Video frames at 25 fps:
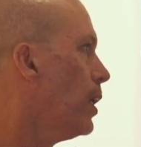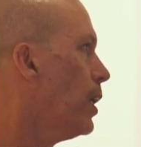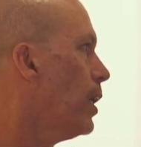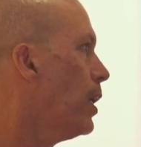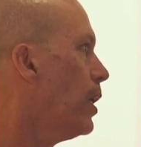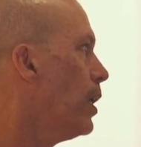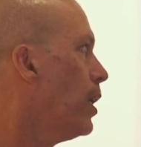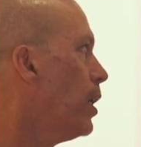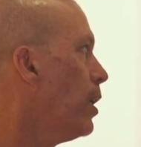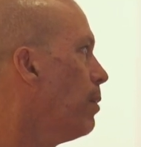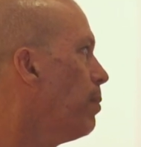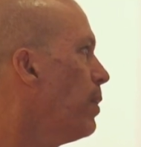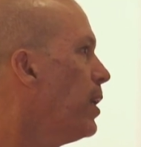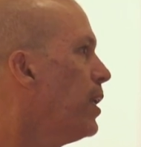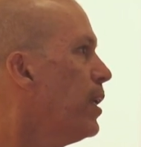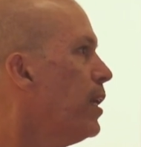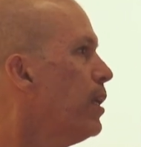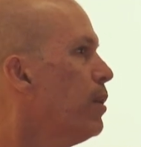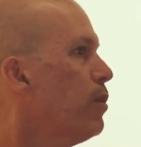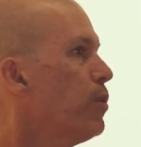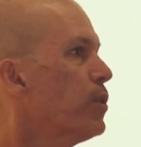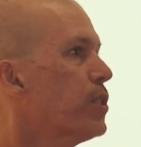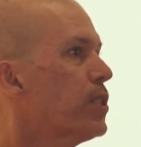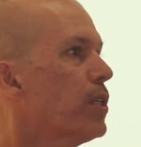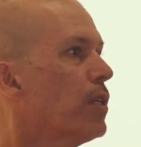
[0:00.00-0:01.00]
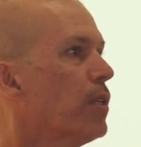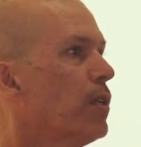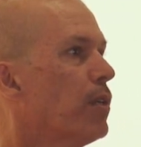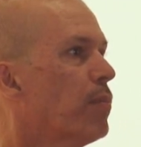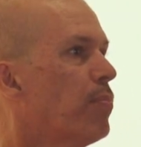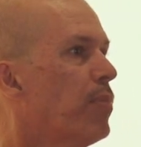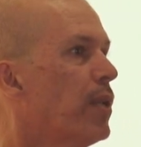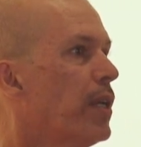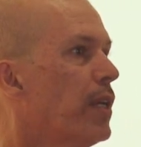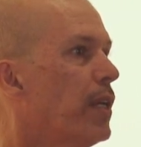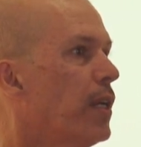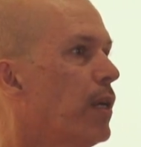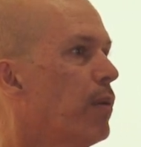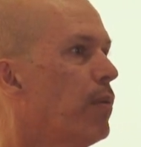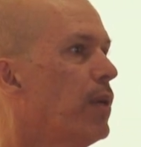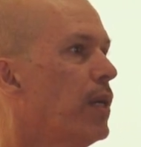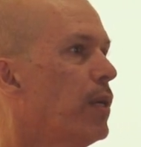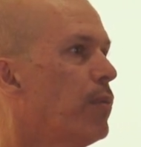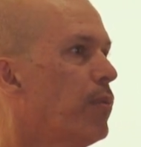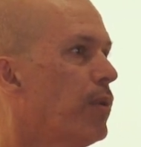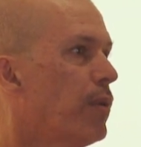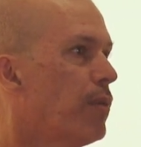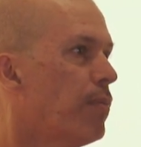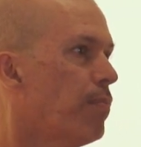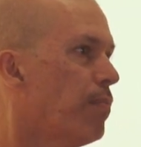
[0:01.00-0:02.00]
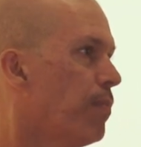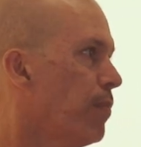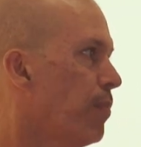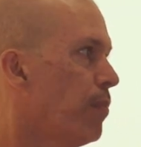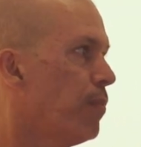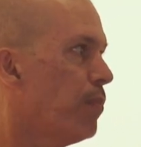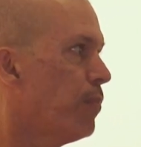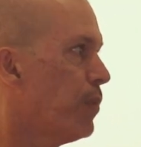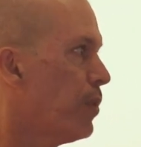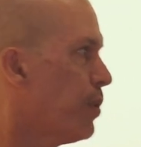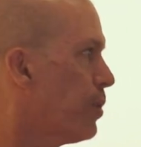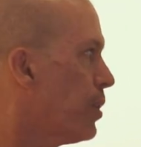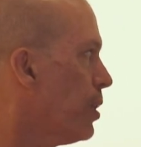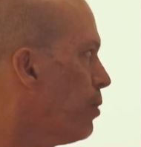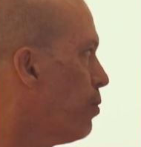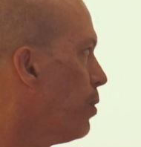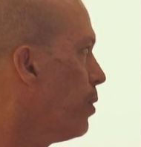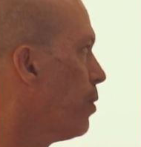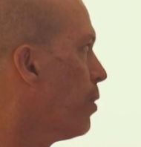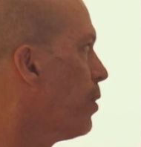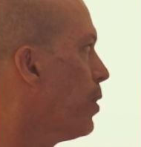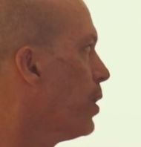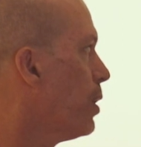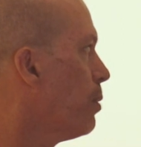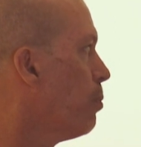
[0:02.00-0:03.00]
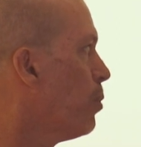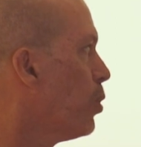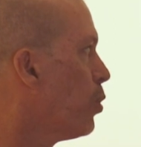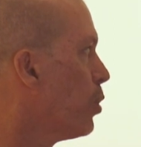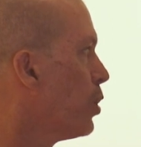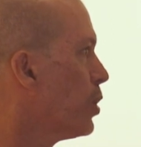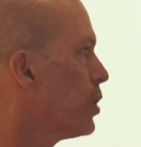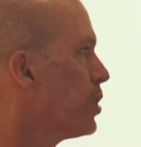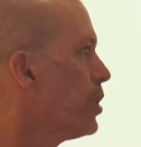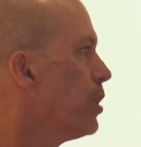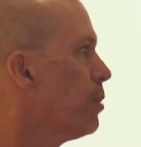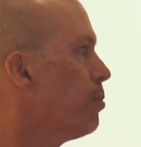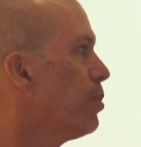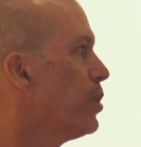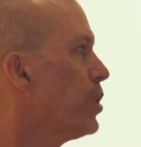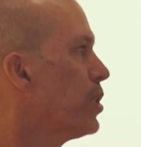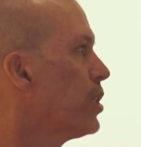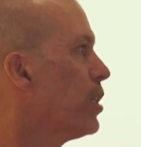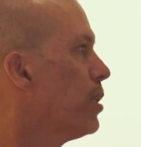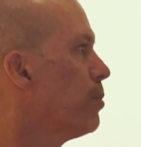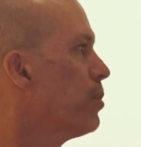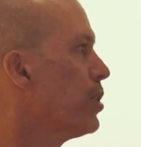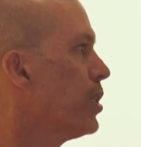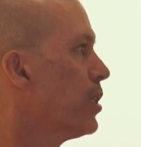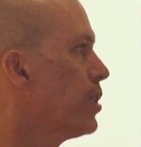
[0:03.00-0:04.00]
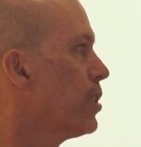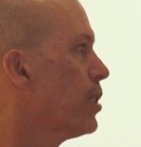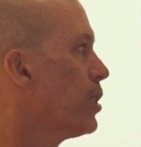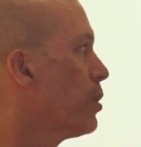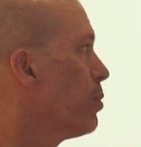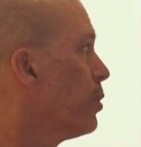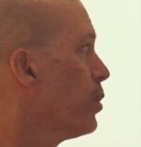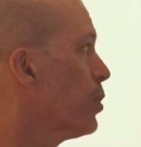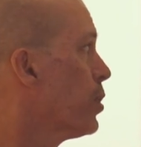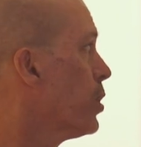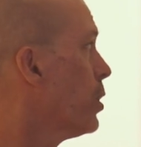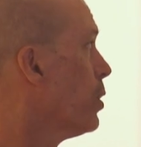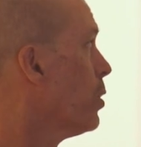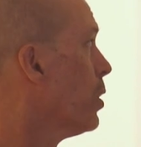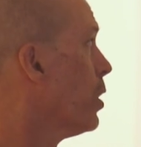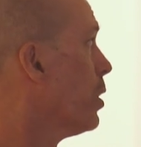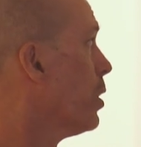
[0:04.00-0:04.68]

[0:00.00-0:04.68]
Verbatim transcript: Um, and, and, also like playing around with, with different think more contemporary subjects as well too,